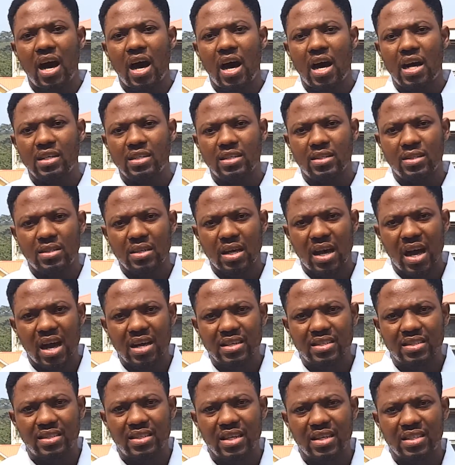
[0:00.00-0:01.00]
as
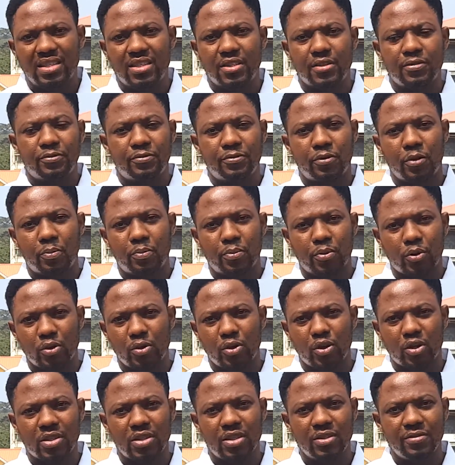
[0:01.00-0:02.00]
assets for
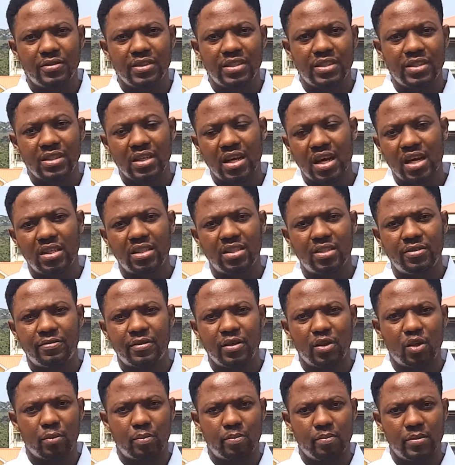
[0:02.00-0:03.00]
productivity and
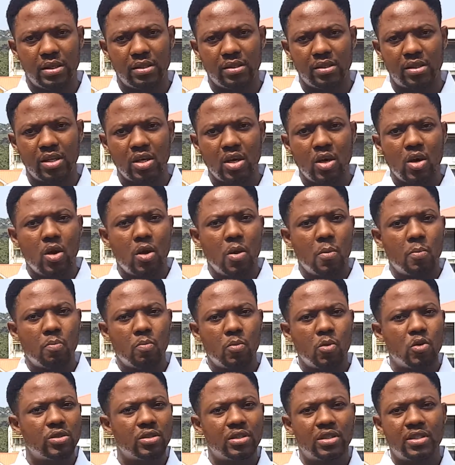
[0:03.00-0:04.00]
development,
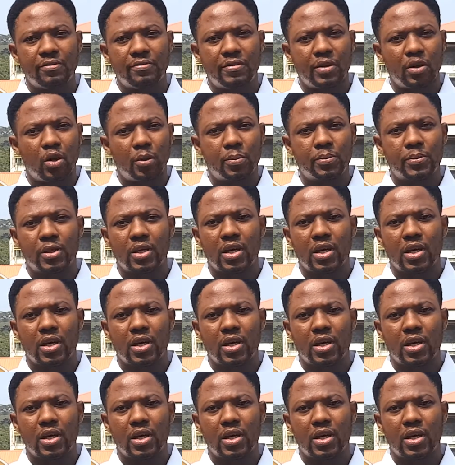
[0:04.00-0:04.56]
most developed